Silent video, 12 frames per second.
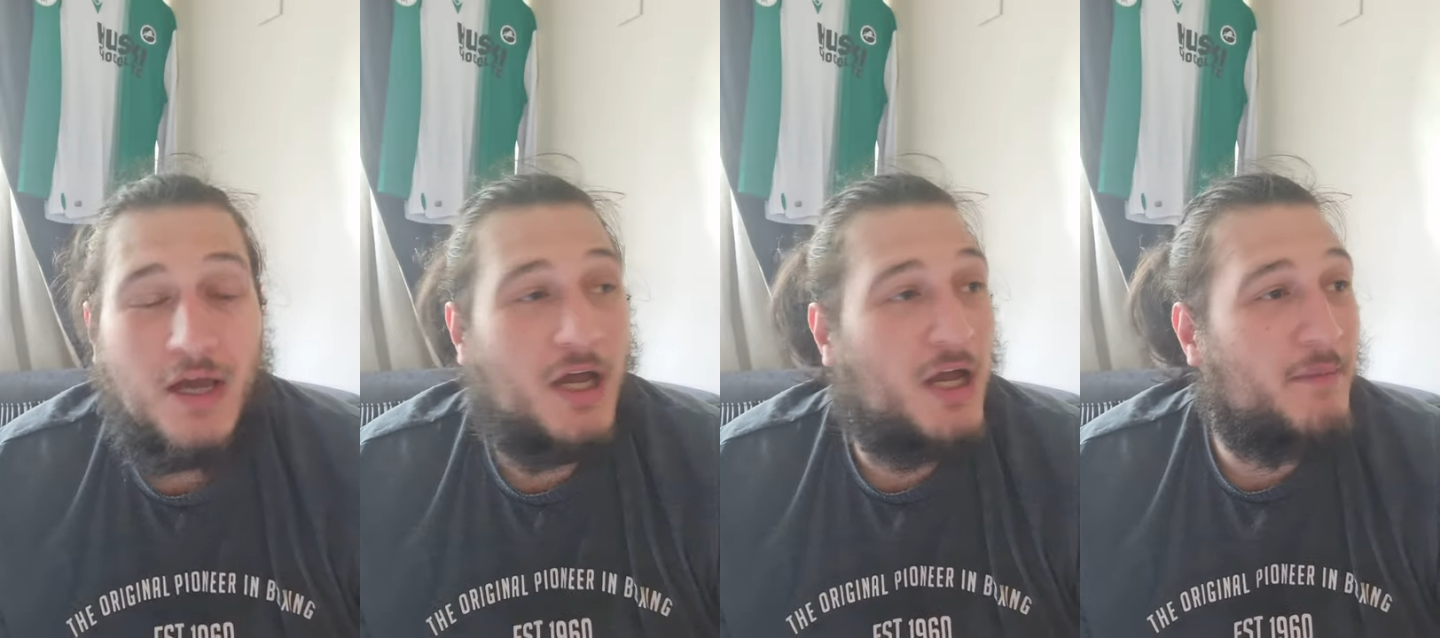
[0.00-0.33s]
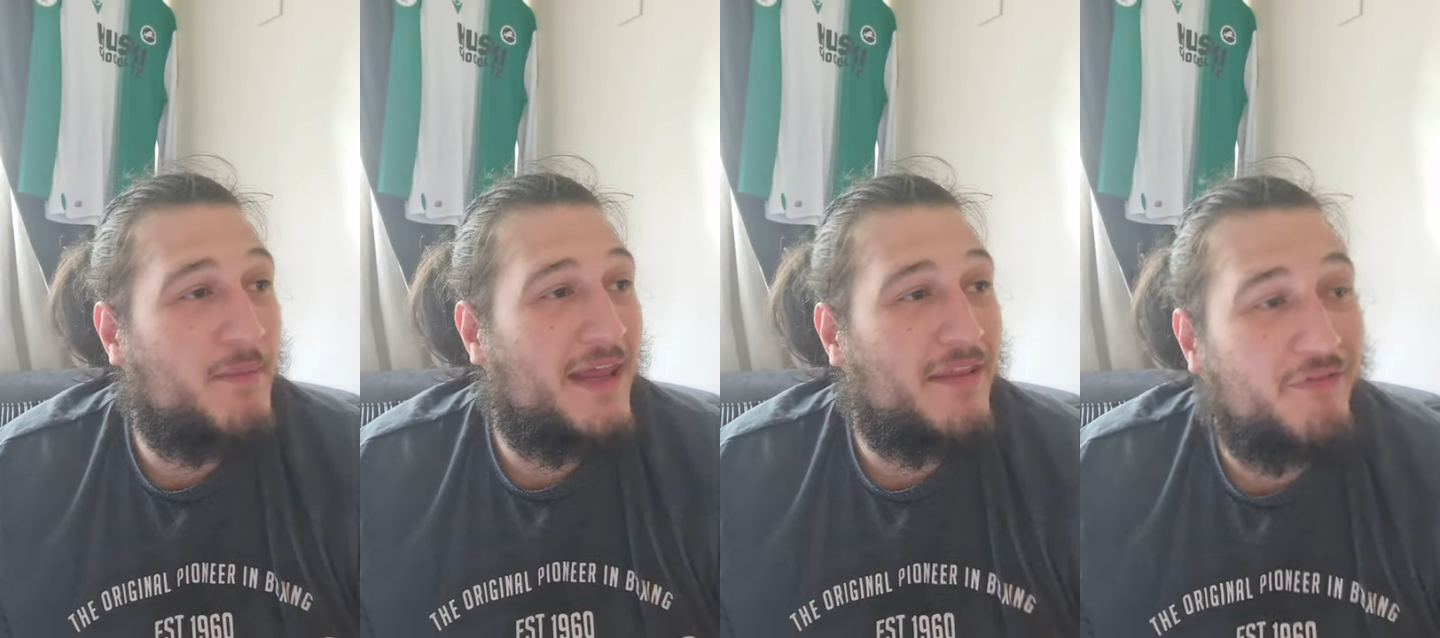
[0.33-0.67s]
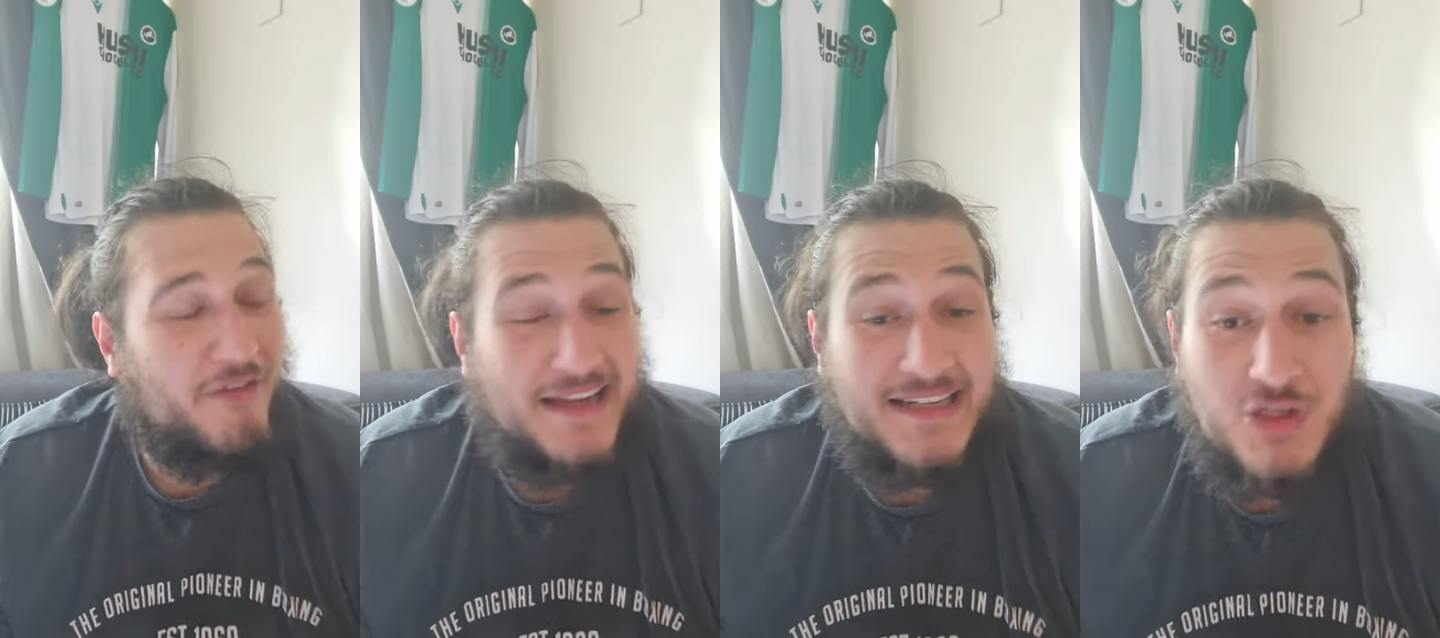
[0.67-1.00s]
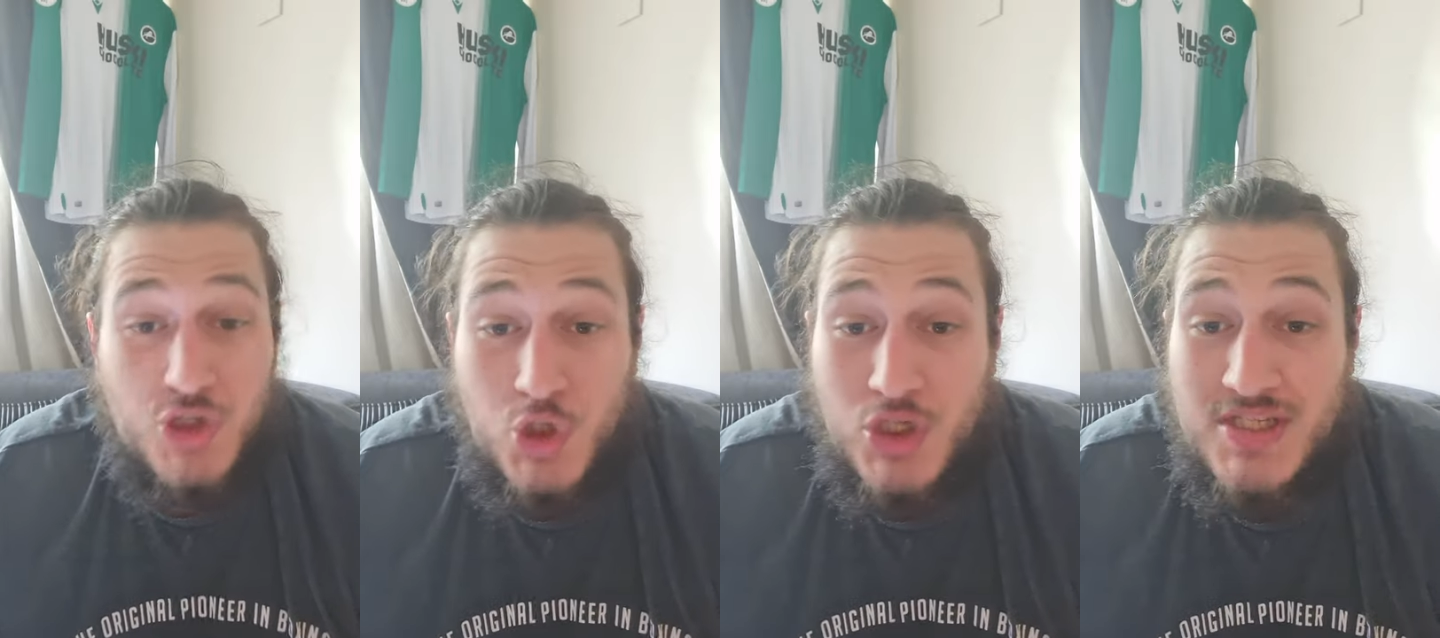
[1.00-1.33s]
um, at the fact that
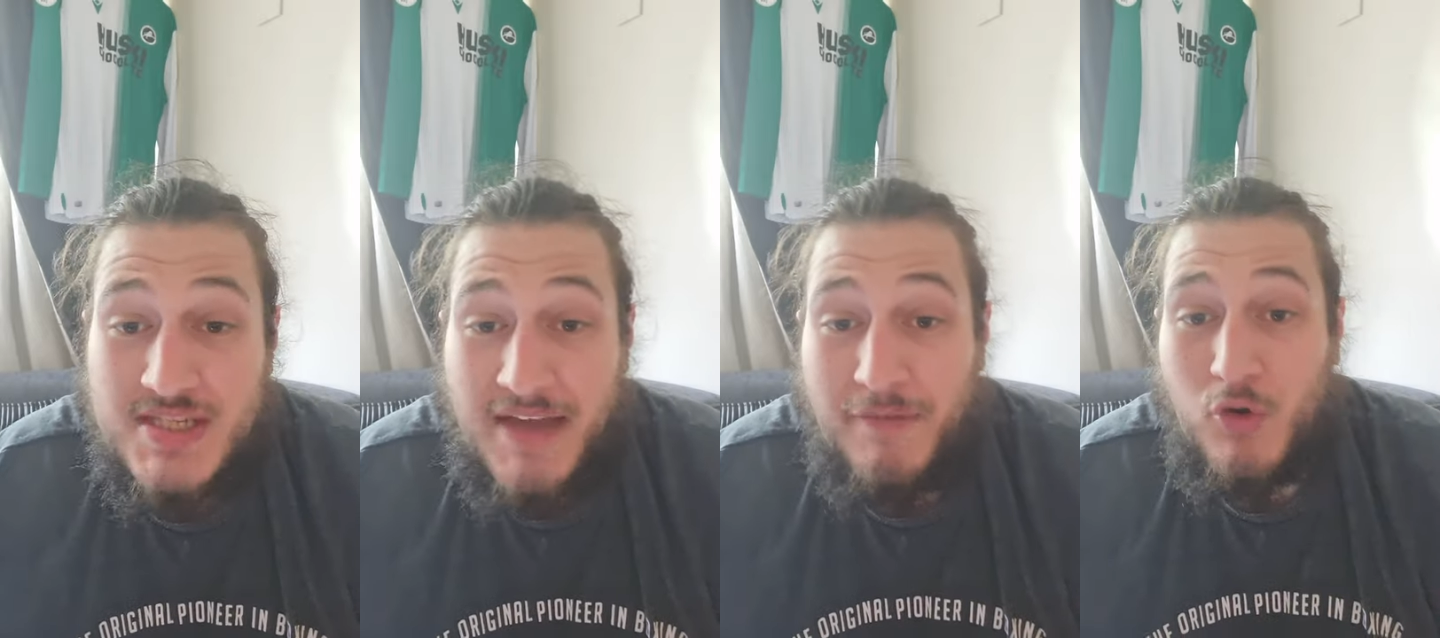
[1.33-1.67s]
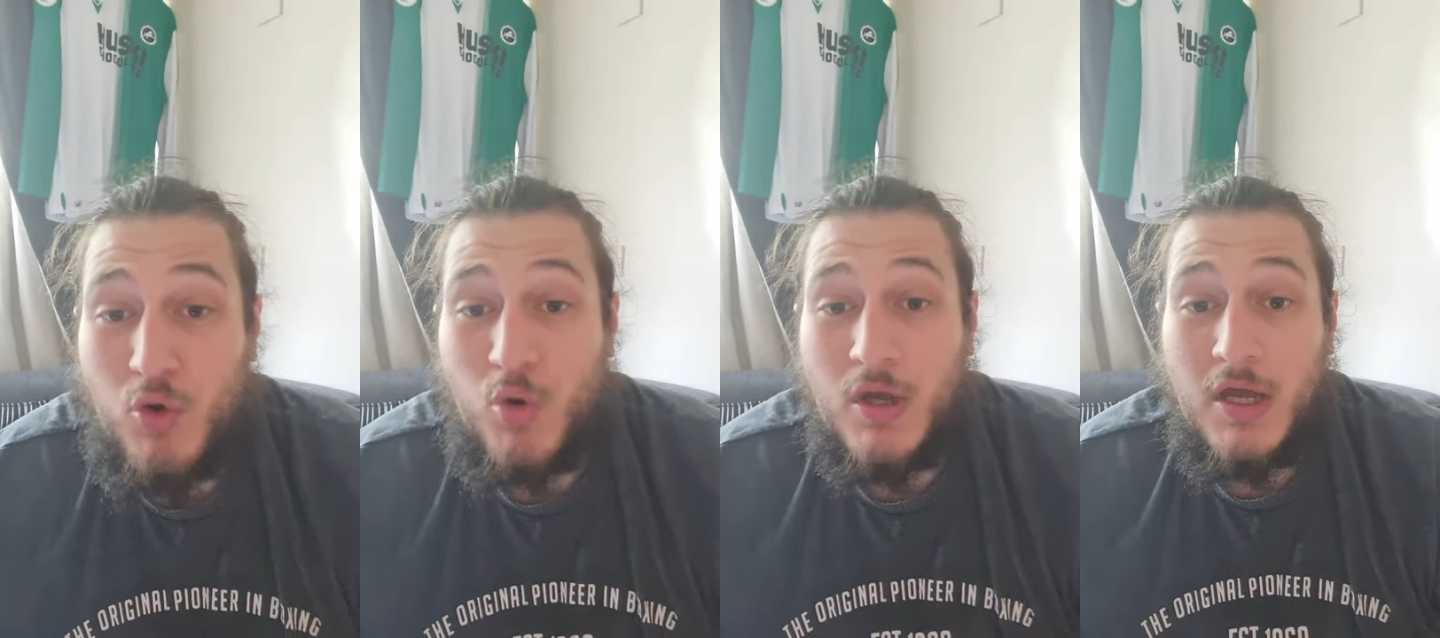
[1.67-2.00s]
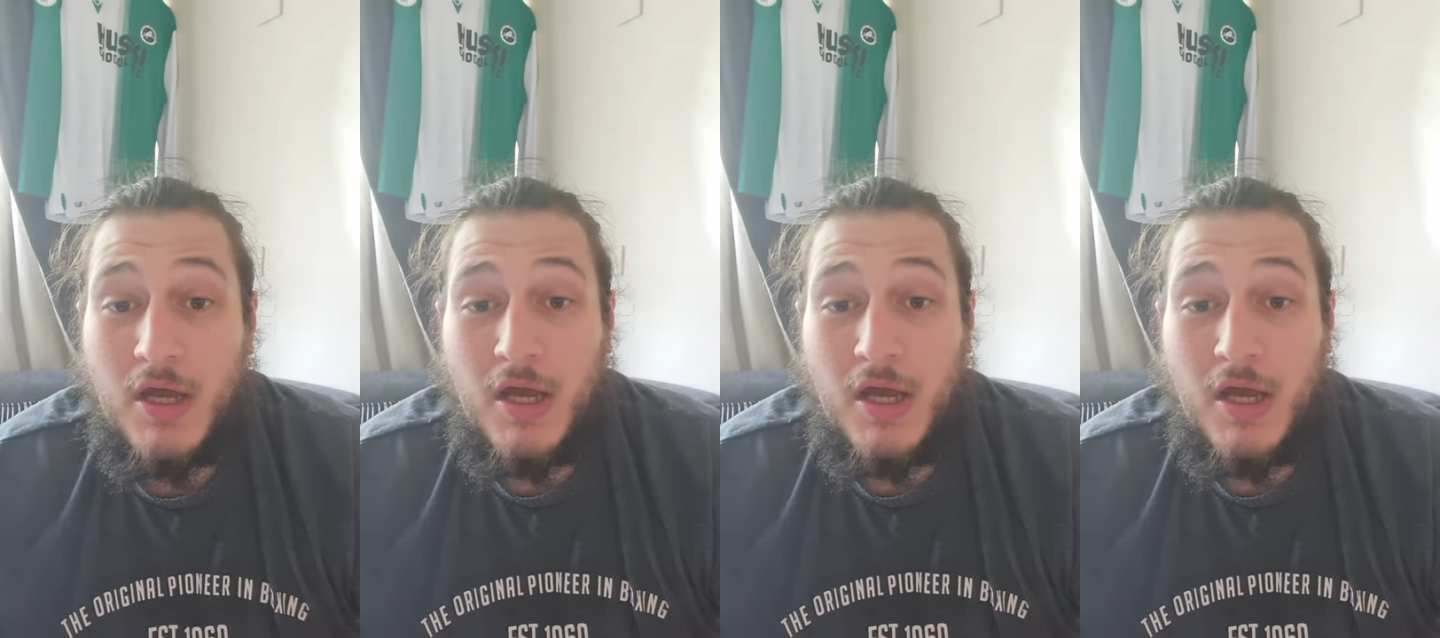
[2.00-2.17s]
George Saville,